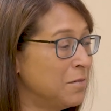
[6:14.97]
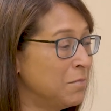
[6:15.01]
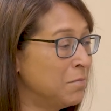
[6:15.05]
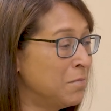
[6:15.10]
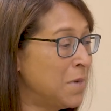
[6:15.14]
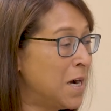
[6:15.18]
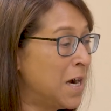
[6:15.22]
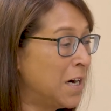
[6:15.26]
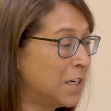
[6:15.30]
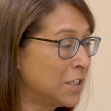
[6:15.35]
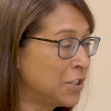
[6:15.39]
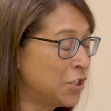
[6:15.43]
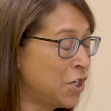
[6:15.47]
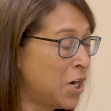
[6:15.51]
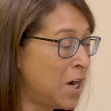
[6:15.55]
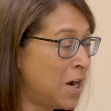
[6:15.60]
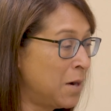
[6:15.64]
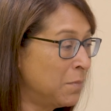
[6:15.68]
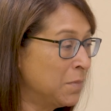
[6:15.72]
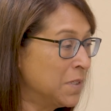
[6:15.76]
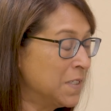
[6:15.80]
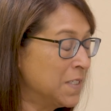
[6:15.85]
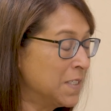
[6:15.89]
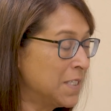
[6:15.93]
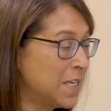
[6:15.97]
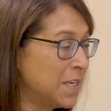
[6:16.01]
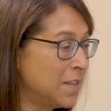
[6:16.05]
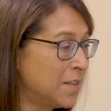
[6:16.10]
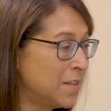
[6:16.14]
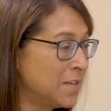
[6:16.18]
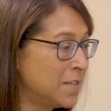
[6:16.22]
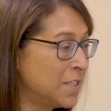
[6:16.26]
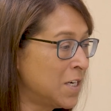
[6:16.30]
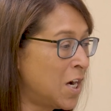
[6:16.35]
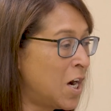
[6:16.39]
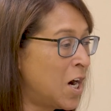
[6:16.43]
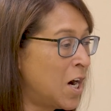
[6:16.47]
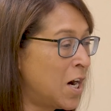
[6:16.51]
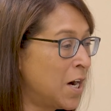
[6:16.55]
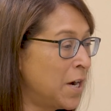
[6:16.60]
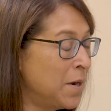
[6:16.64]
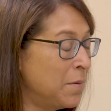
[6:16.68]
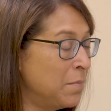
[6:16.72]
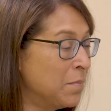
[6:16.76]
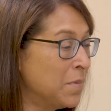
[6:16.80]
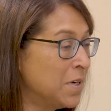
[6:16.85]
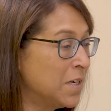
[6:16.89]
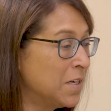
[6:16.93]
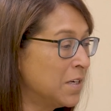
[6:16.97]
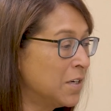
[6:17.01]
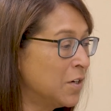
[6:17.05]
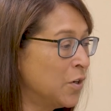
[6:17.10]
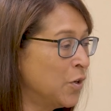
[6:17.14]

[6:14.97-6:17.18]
Mark Chalmers at the time,